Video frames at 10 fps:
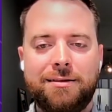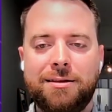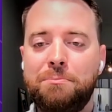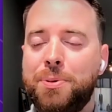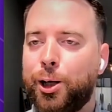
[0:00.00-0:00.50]
the
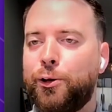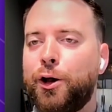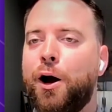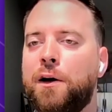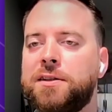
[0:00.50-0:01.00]
bigger the
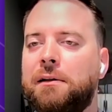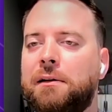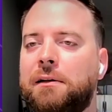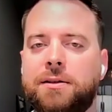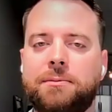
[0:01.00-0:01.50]
cost
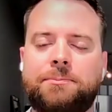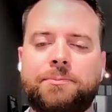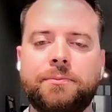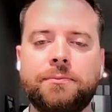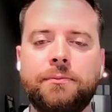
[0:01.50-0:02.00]
savings.
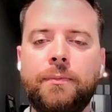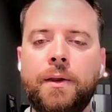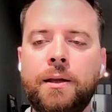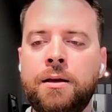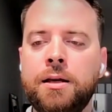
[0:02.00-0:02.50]

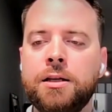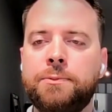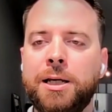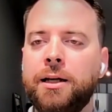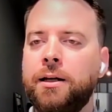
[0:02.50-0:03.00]

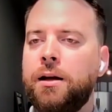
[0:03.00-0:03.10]
Speaking